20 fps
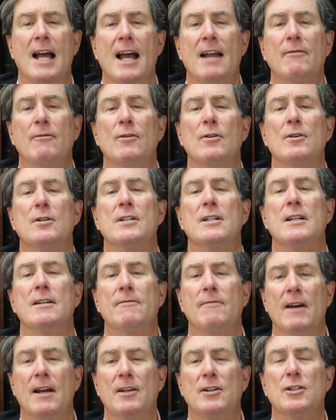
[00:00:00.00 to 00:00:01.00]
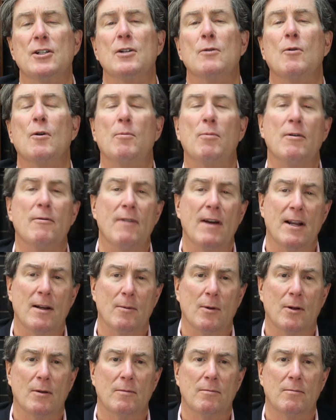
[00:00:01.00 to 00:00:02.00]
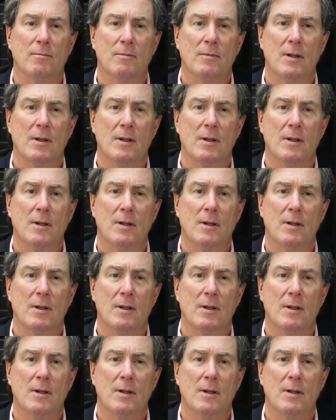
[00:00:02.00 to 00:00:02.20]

adverse events were preventable.